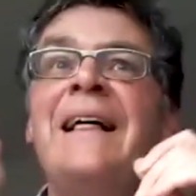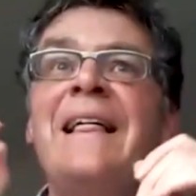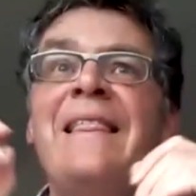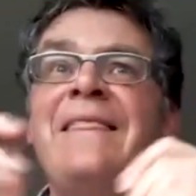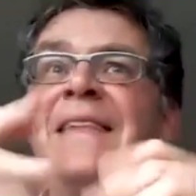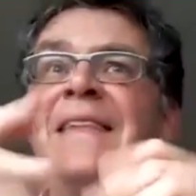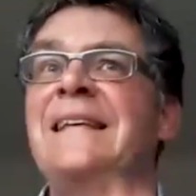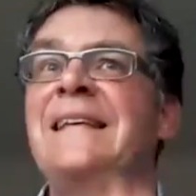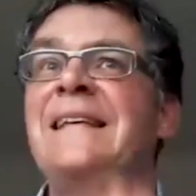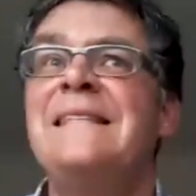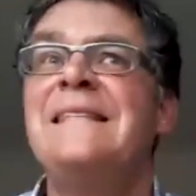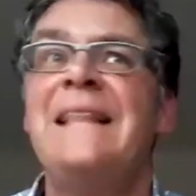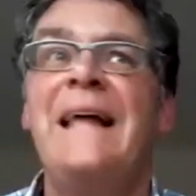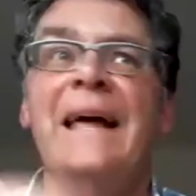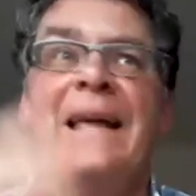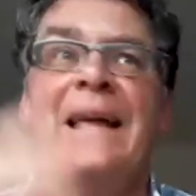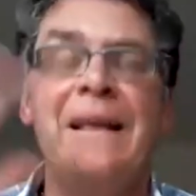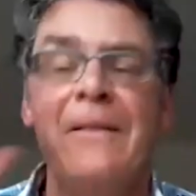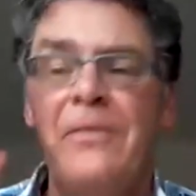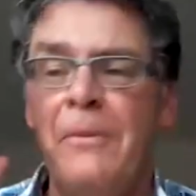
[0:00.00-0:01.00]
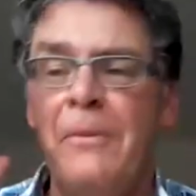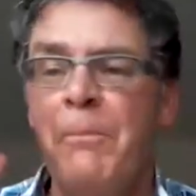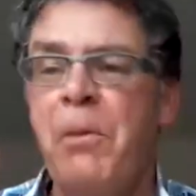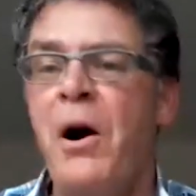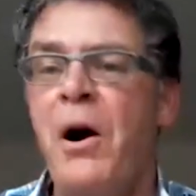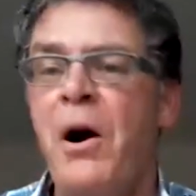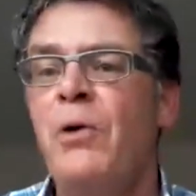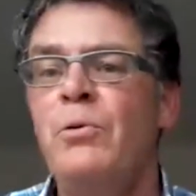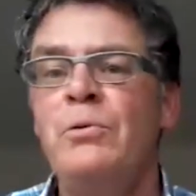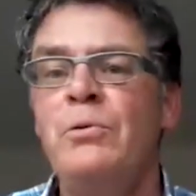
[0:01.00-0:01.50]
things like the
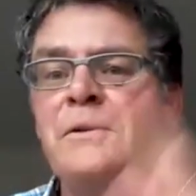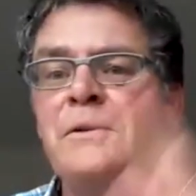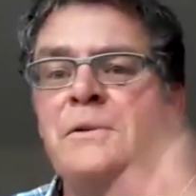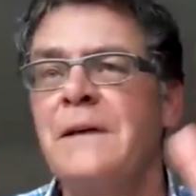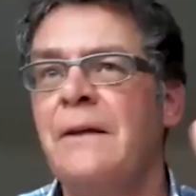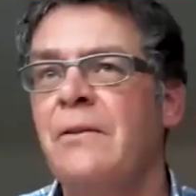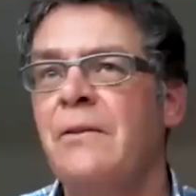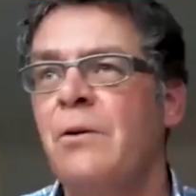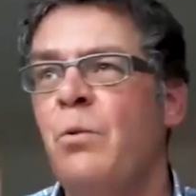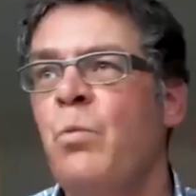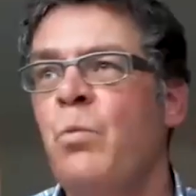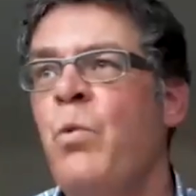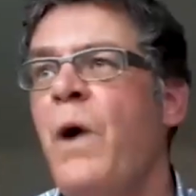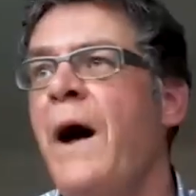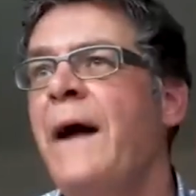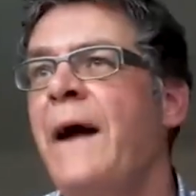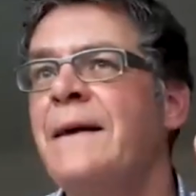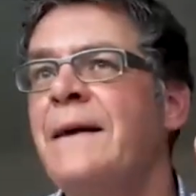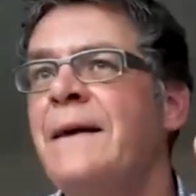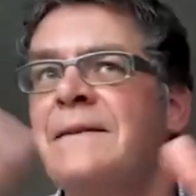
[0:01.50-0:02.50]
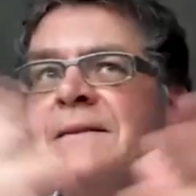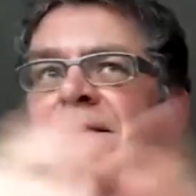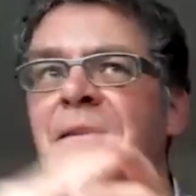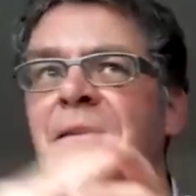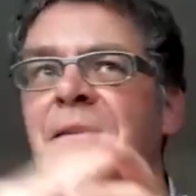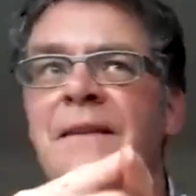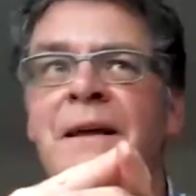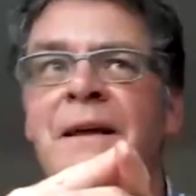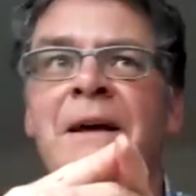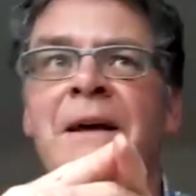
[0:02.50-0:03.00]
poles and the wires
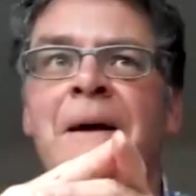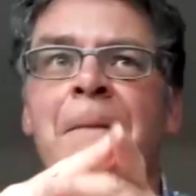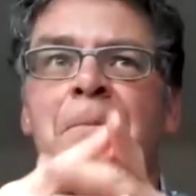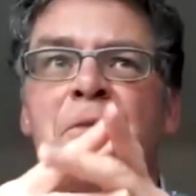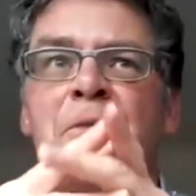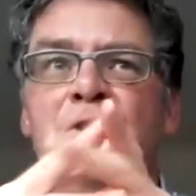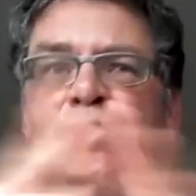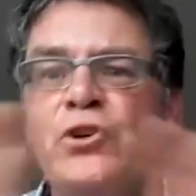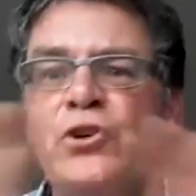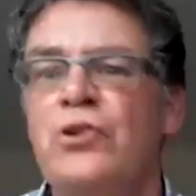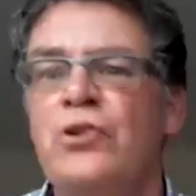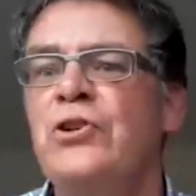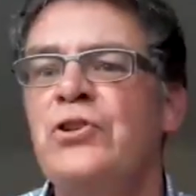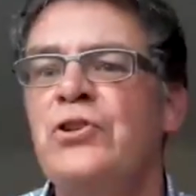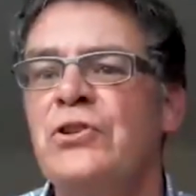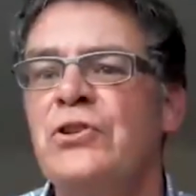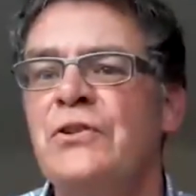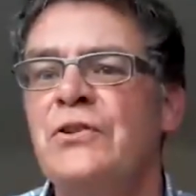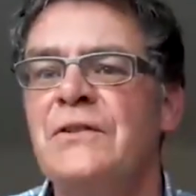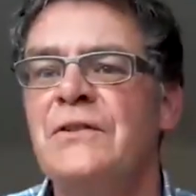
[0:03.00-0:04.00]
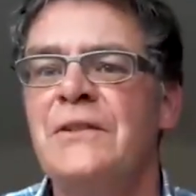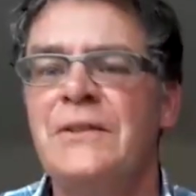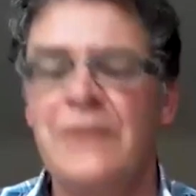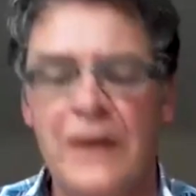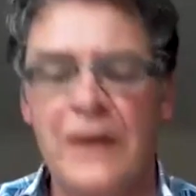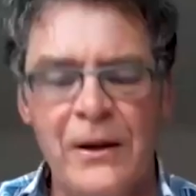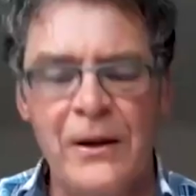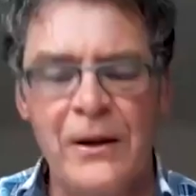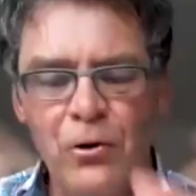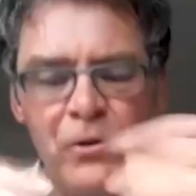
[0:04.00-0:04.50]
and the junctions and
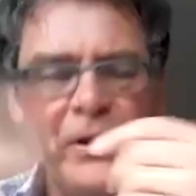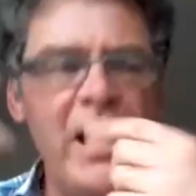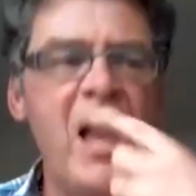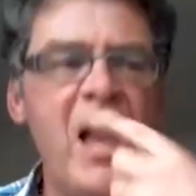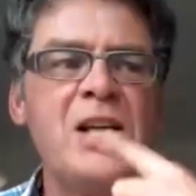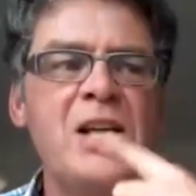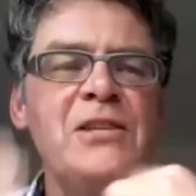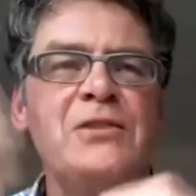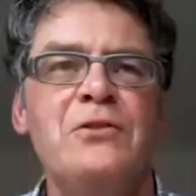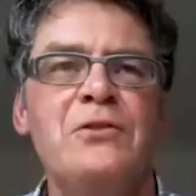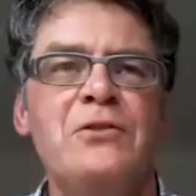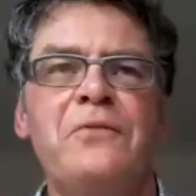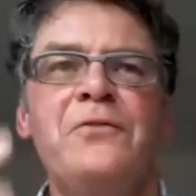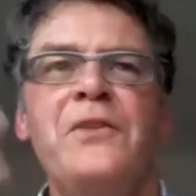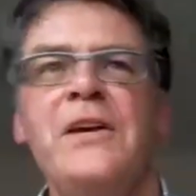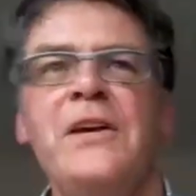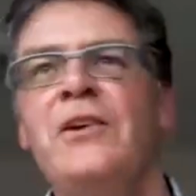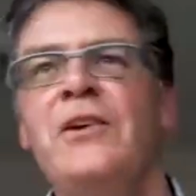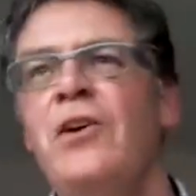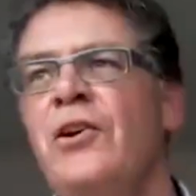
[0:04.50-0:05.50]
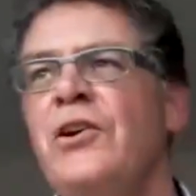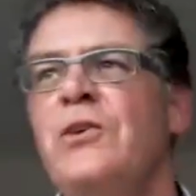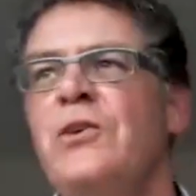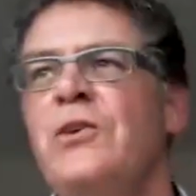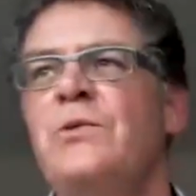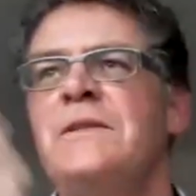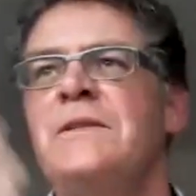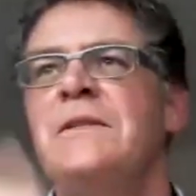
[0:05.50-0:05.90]
all the kind of stuff that you're not used to